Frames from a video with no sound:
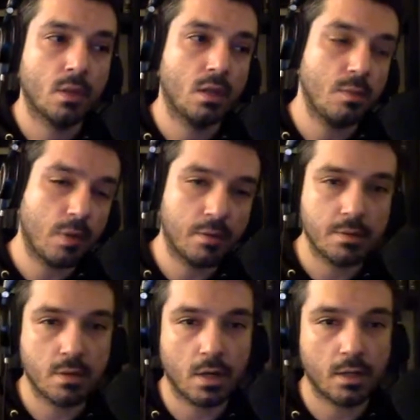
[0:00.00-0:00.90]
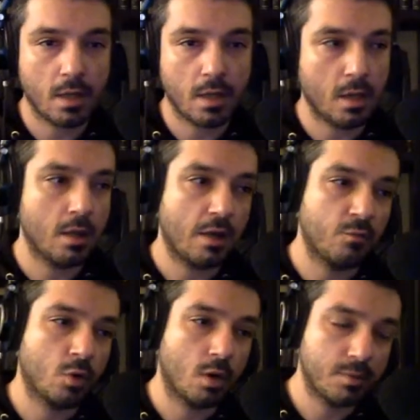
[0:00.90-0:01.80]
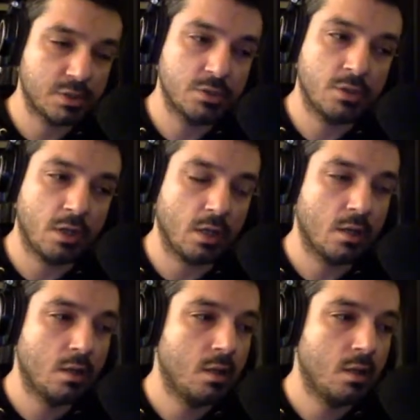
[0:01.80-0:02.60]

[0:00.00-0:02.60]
he probably thought, hey, I'll have more opportunity.